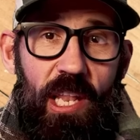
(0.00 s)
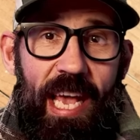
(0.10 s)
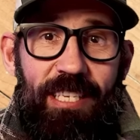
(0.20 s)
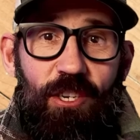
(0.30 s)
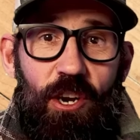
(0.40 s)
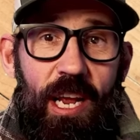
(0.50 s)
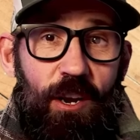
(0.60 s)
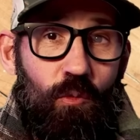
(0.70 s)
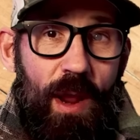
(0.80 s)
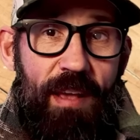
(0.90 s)
laser
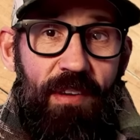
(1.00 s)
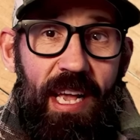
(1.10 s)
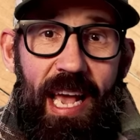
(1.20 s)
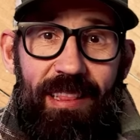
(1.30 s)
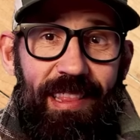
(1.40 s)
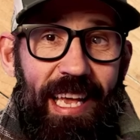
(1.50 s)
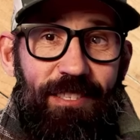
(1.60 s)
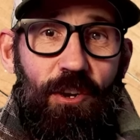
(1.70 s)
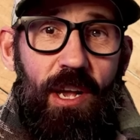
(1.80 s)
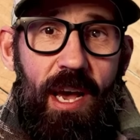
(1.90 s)
engraving and
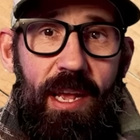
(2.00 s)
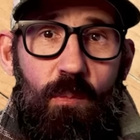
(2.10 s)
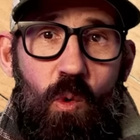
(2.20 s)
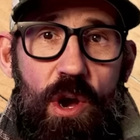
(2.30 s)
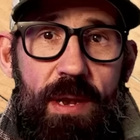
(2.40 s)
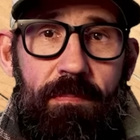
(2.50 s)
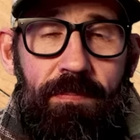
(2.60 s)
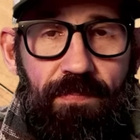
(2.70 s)
laser cutting wood.